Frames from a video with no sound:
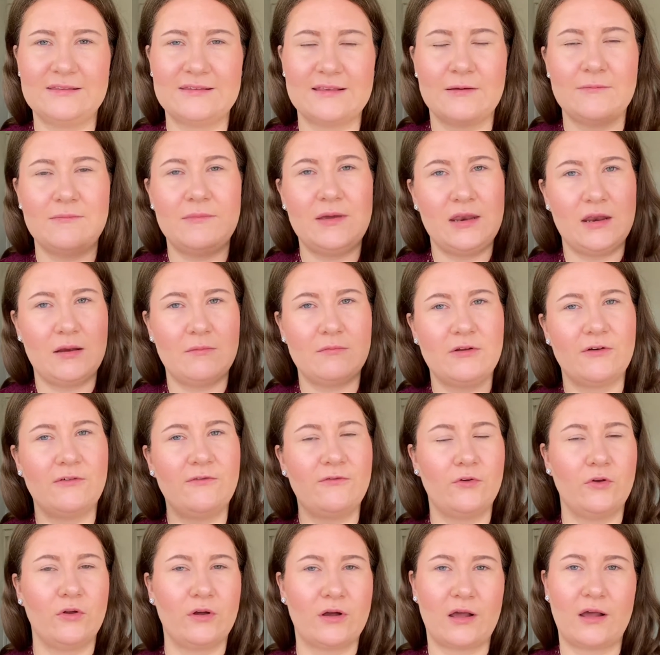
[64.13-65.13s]
a medium to
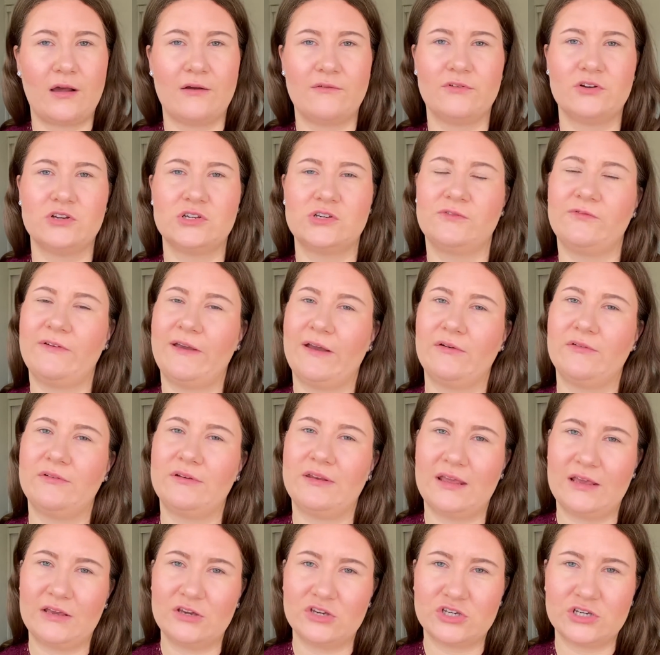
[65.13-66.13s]
full coverage
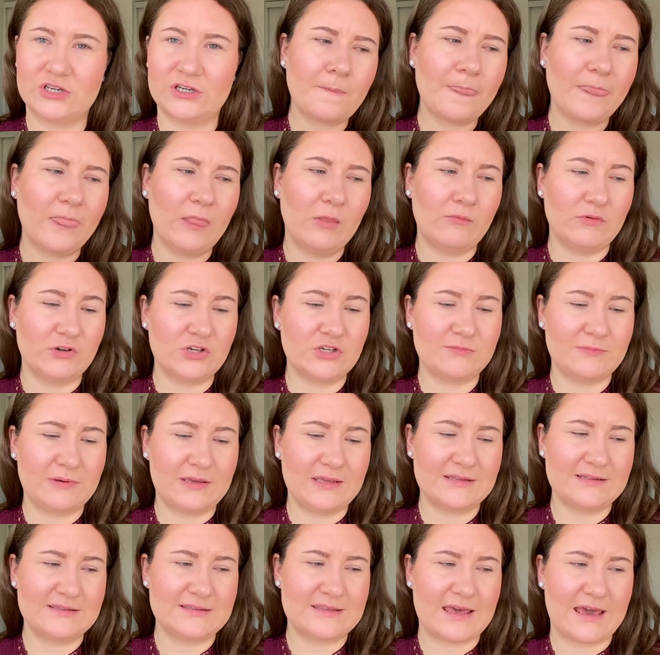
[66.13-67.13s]
foundation, which
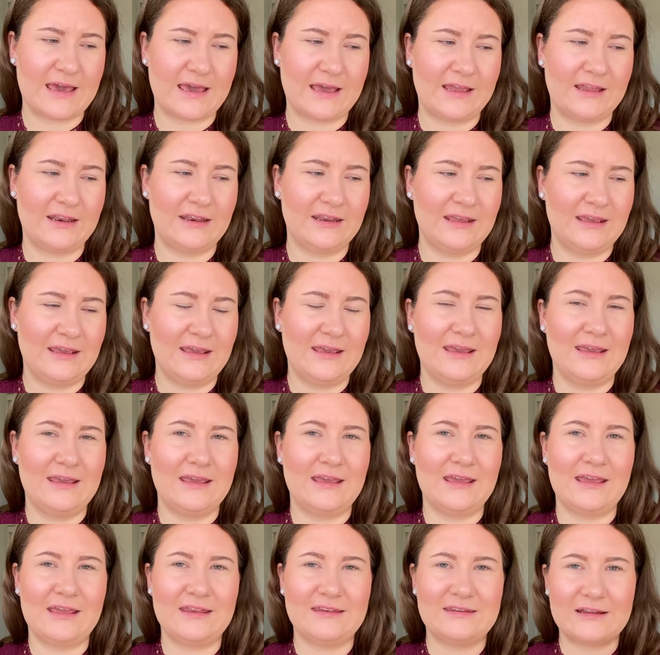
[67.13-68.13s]
means that
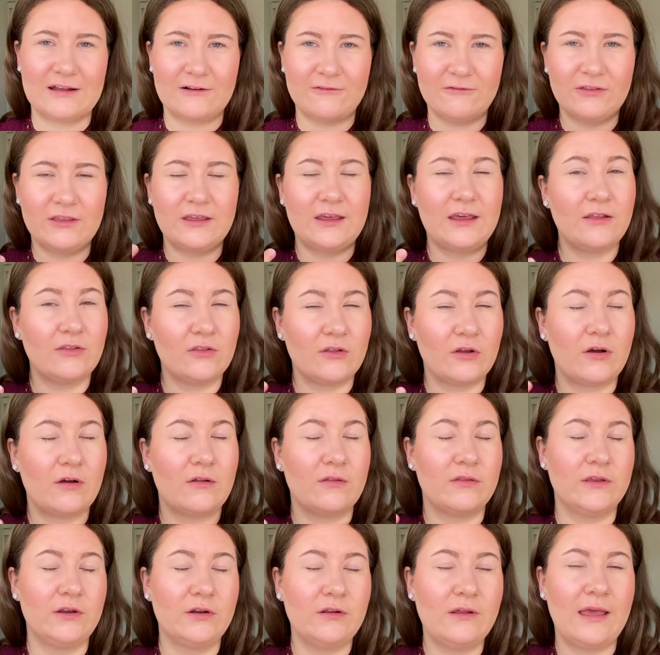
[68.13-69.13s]
it definitely can look a
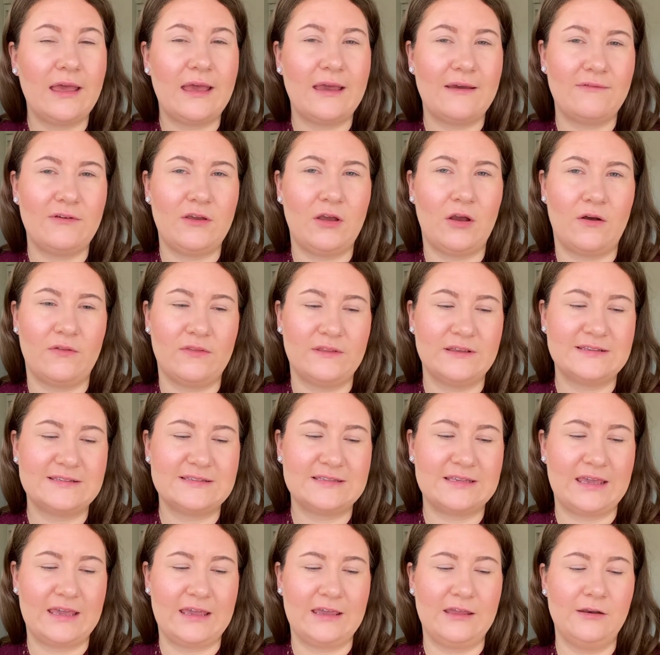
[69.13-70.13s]
little heavy on the
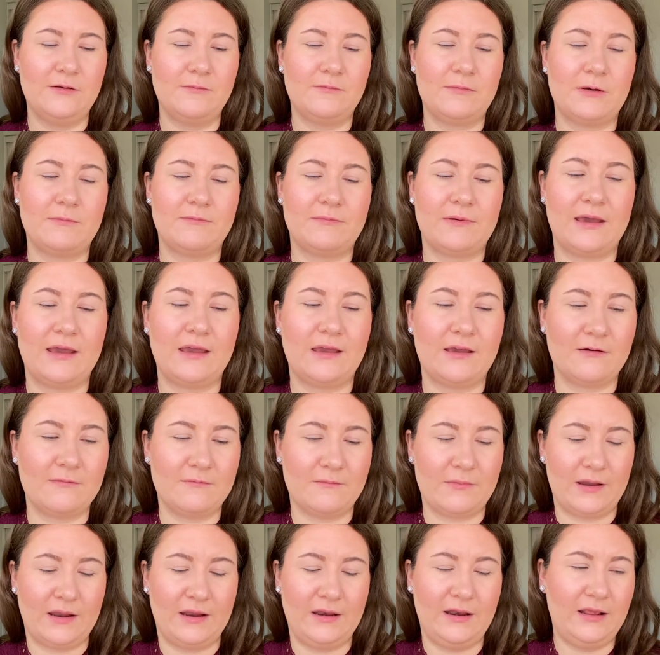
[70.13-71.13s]
skin, but by
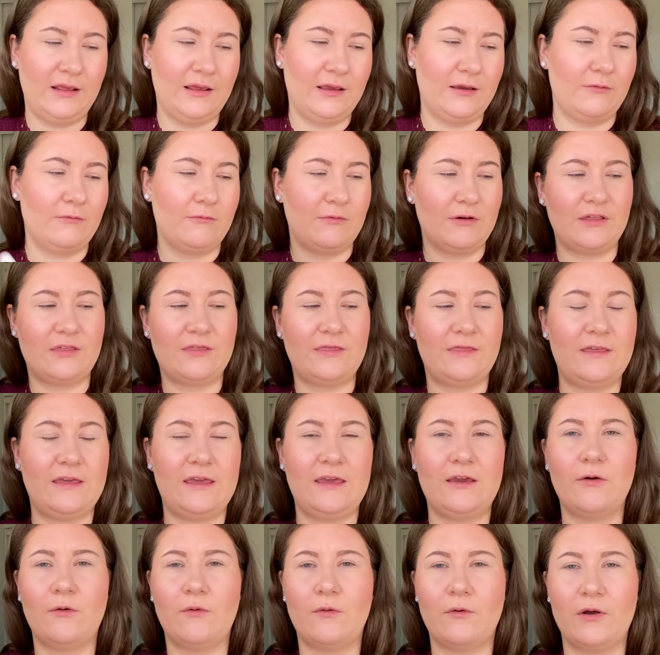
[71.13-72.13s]
combining it with
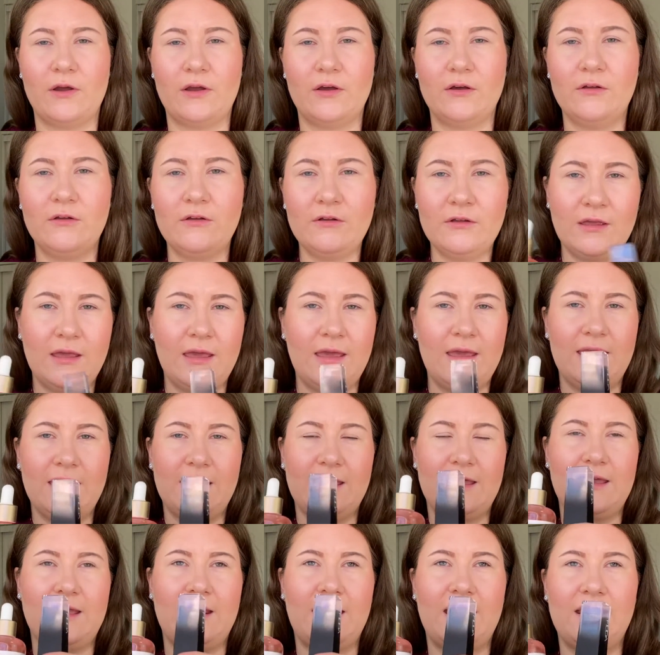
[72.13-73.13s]
the oil,
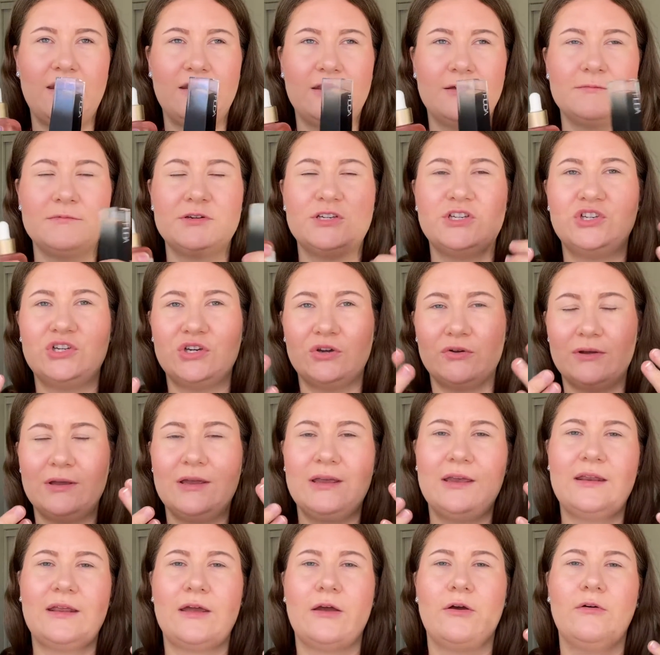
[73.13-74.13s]
it ended up shearing
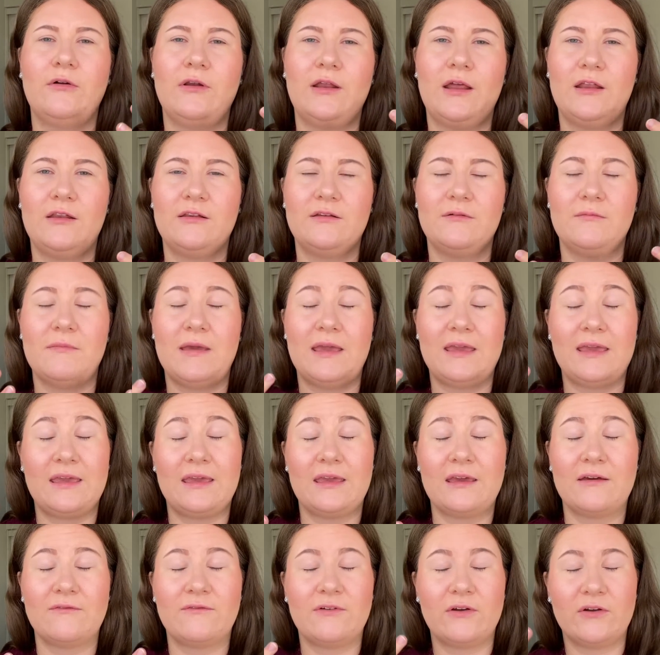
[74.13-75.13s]
it out and
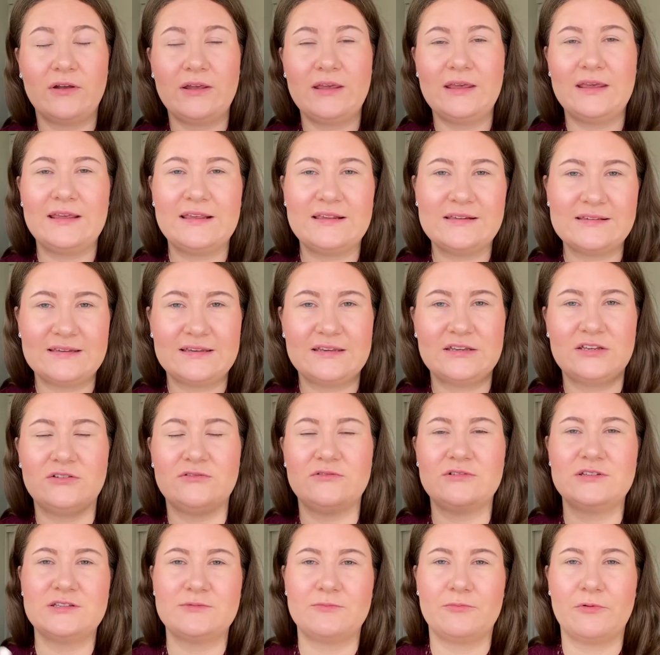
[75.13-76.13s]
making it very easy
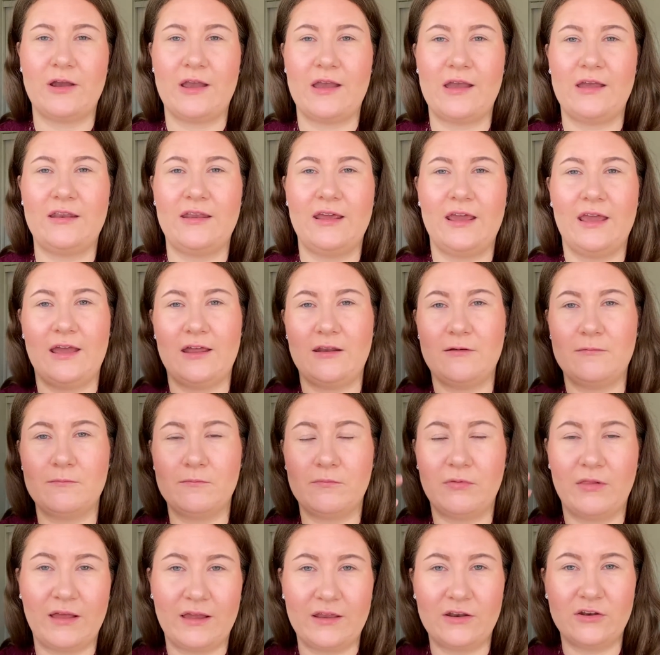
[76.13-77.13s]
to spread and
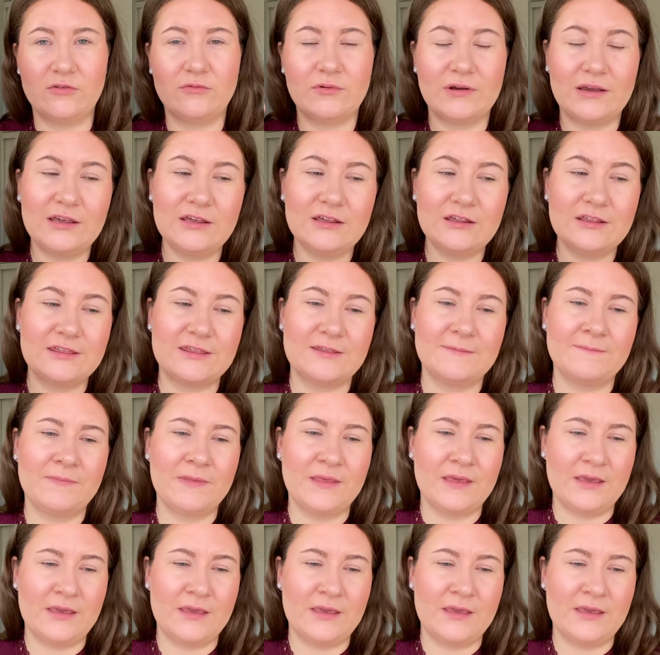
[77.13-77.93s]
blend with.